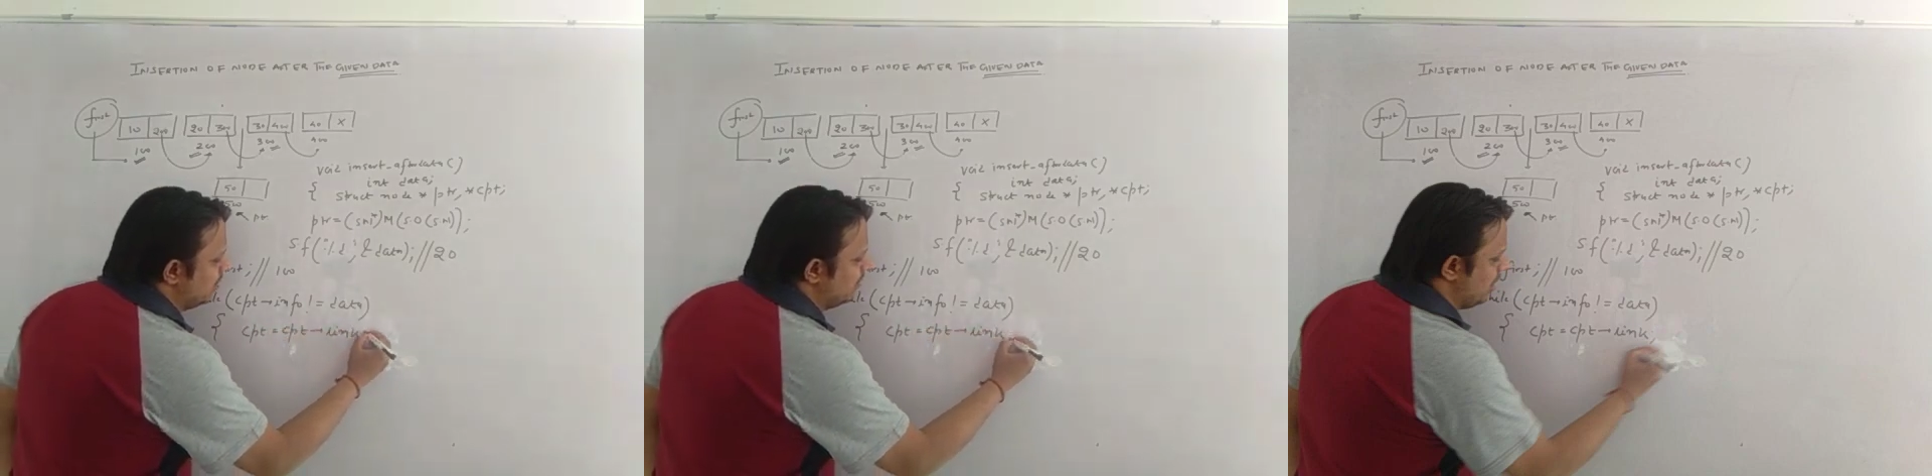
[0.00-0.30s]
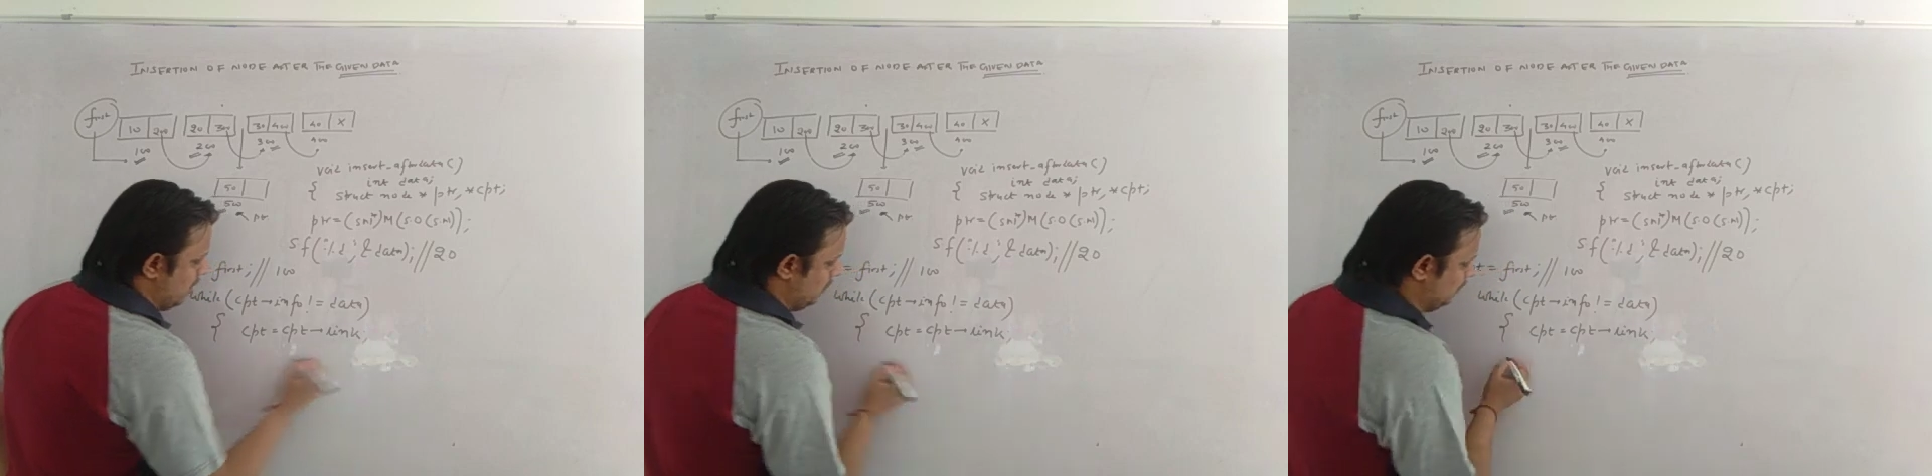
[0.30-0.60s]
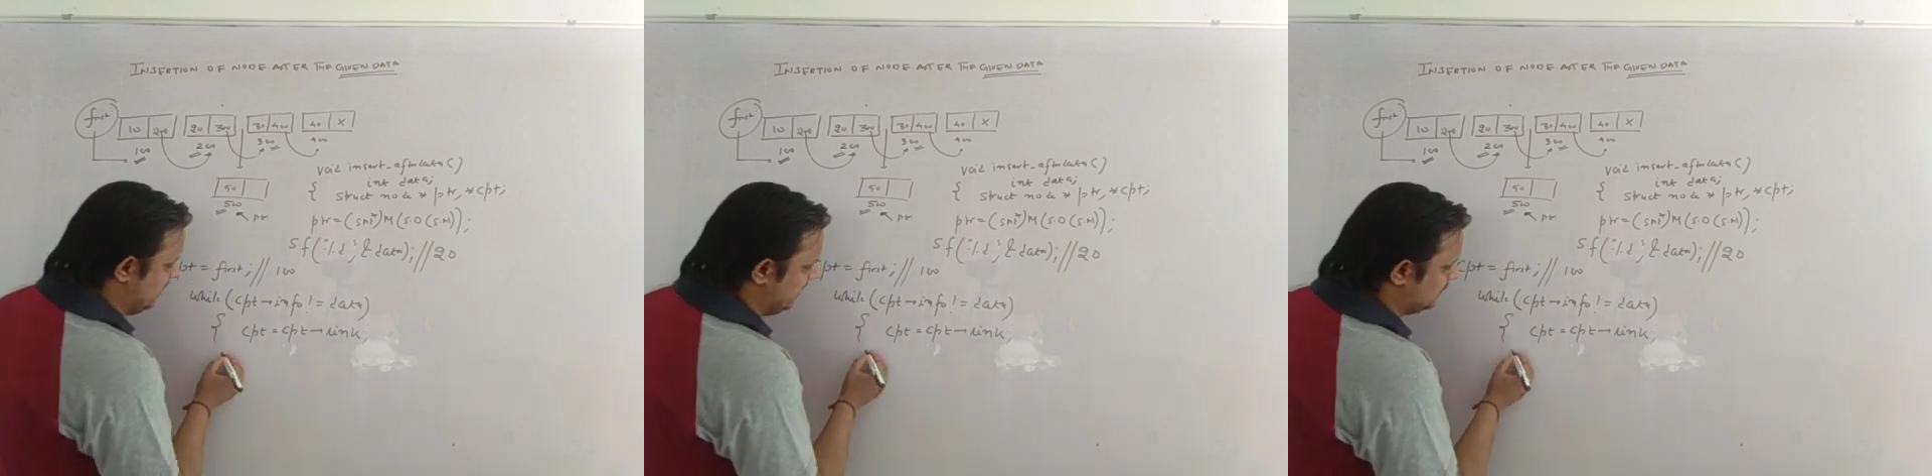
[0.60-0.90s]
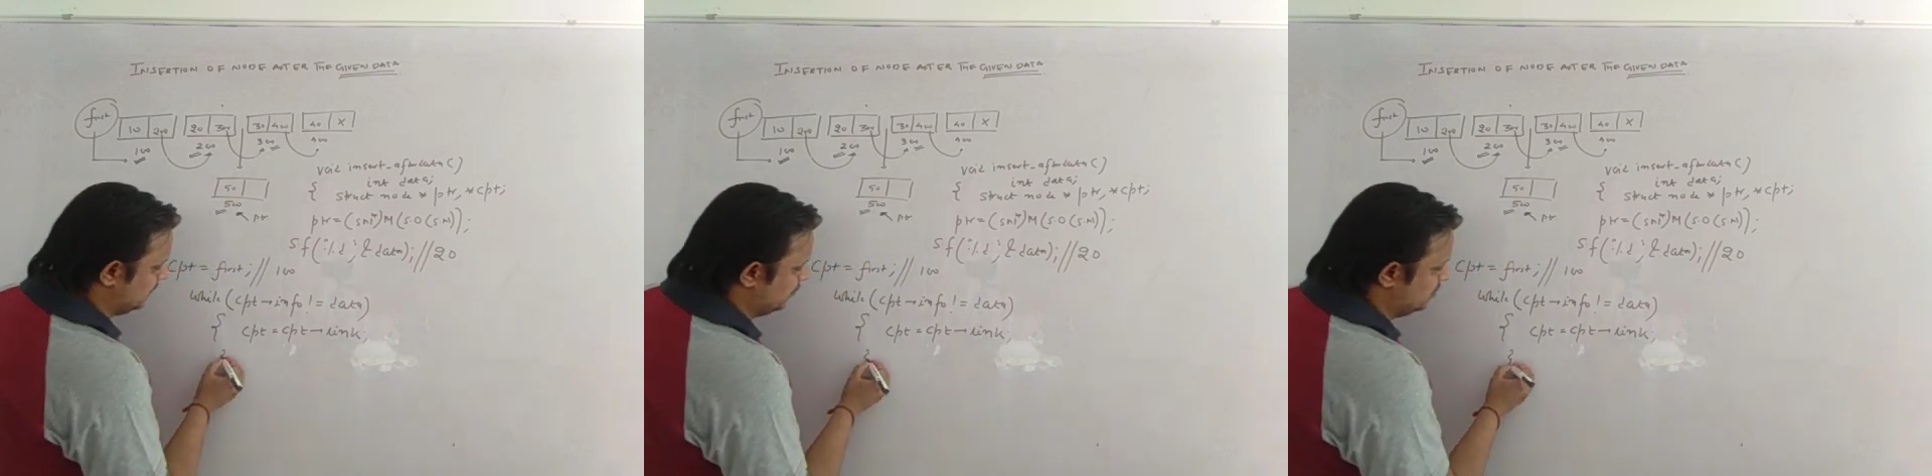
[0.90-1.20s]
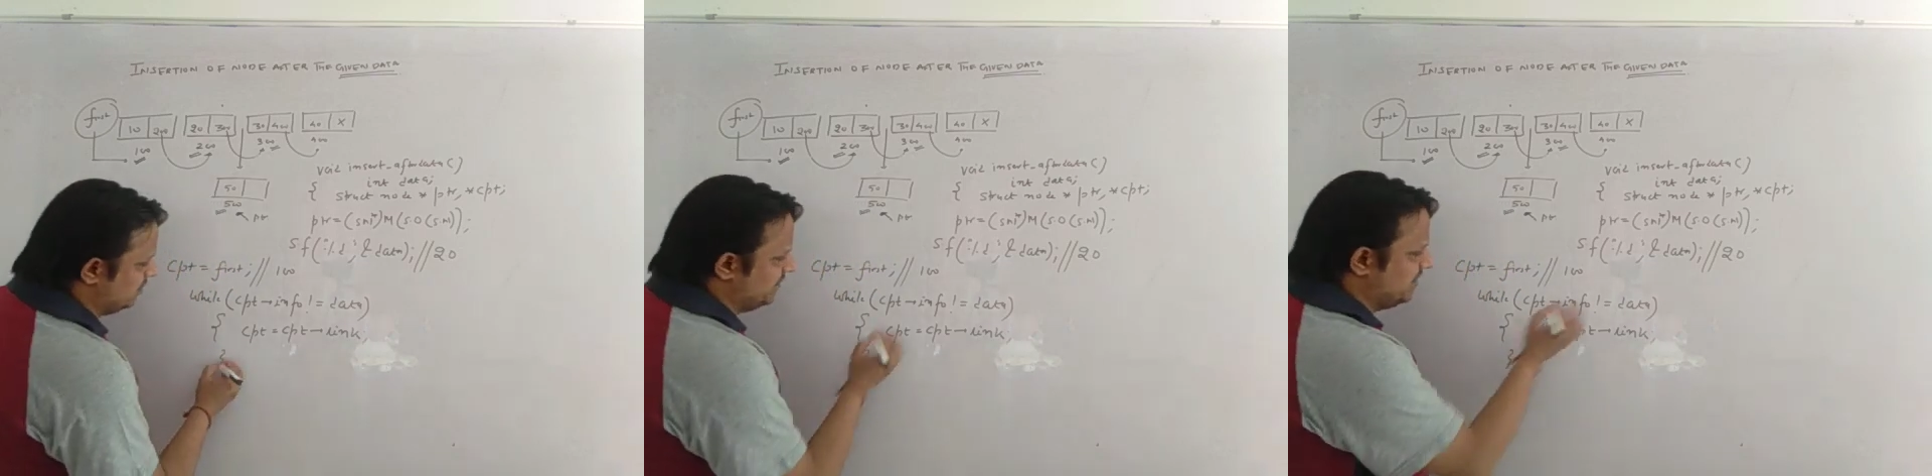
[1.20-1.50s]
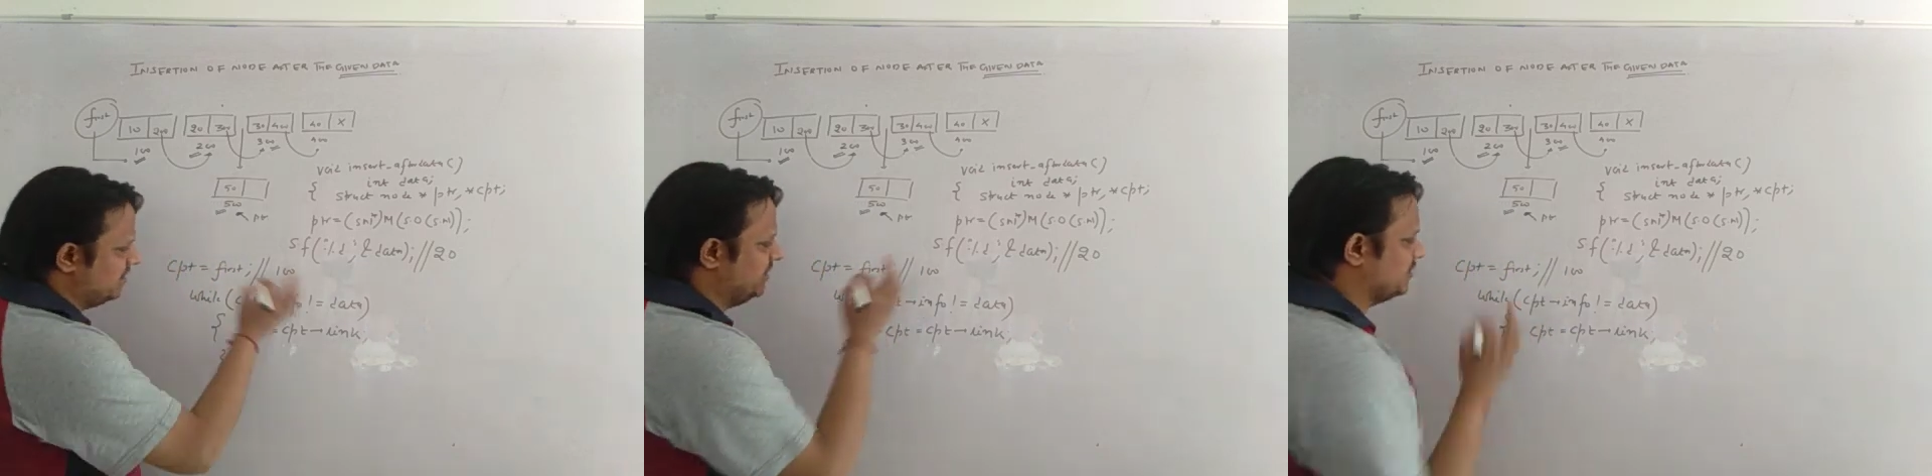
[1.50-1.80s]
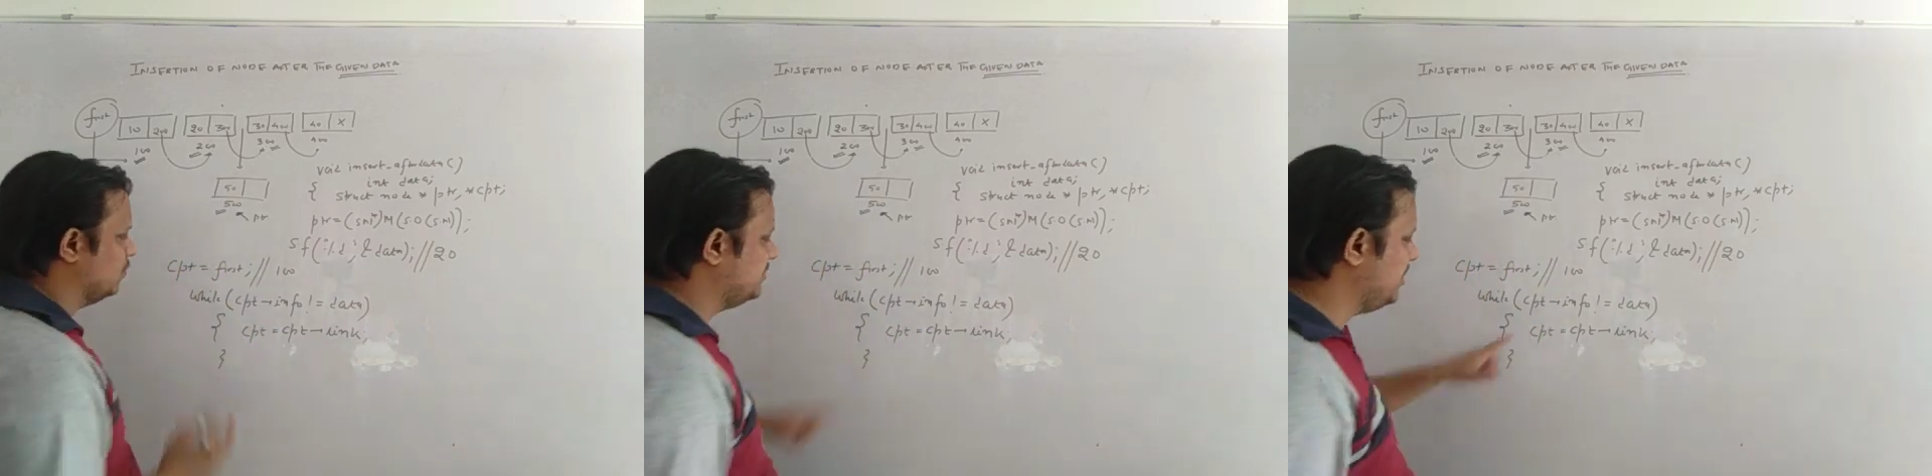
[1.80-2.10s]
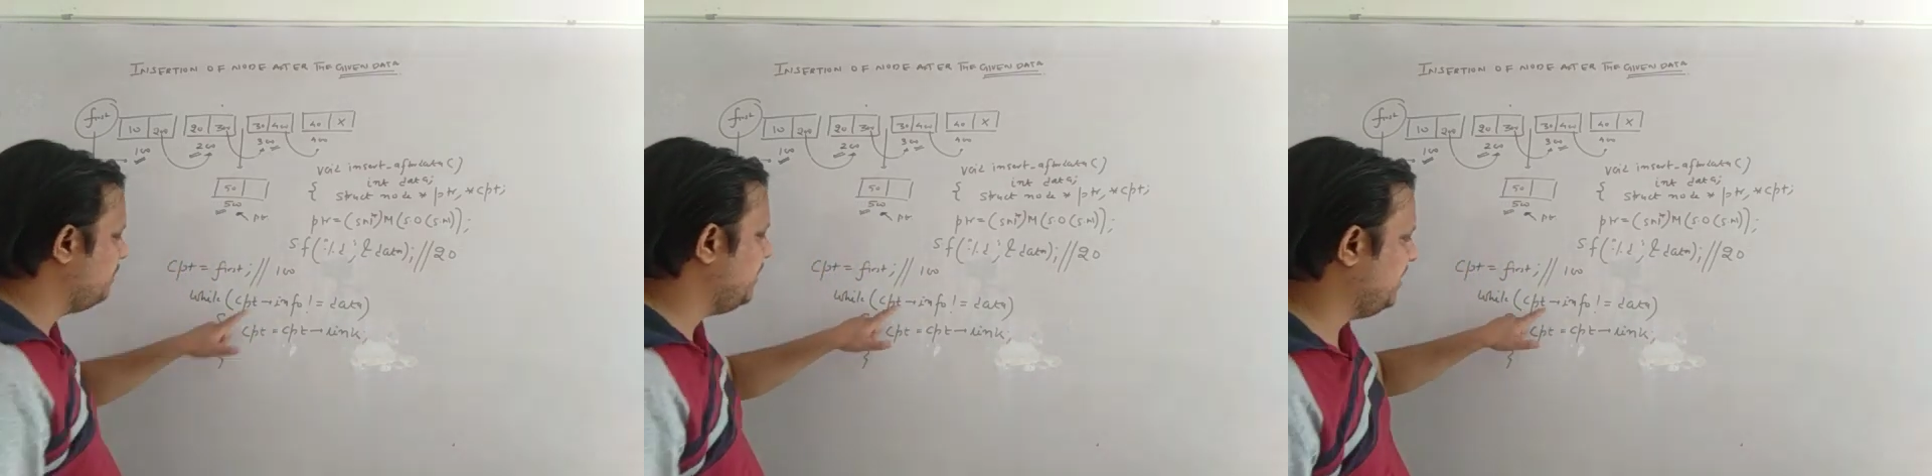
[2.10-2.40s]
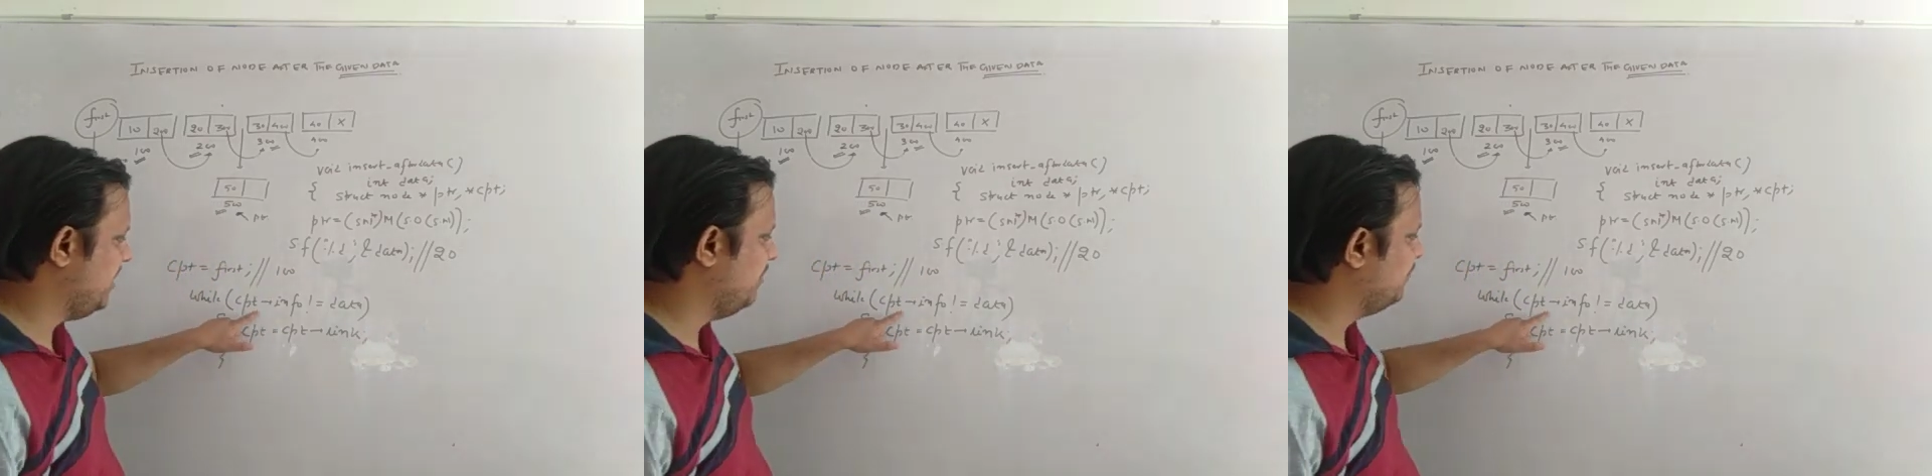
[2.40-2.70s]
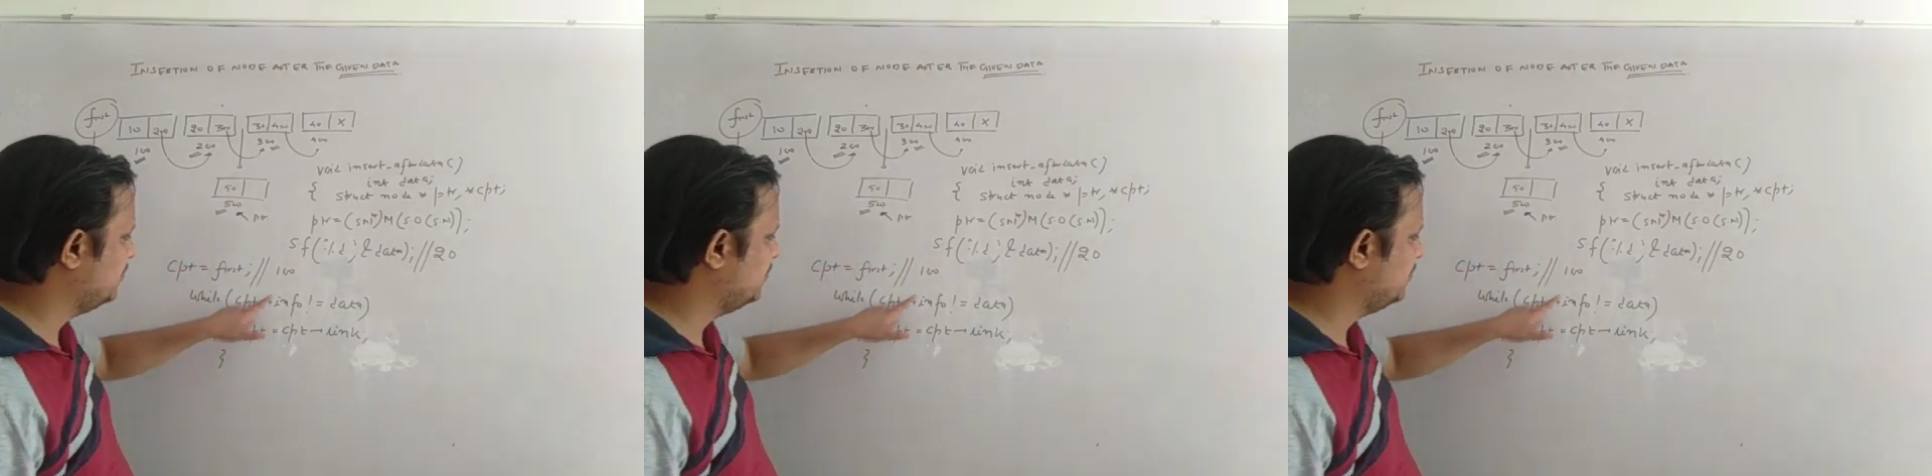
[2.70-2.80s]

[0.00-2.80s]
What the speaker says: Now let's suppose you have written this code. CPT info.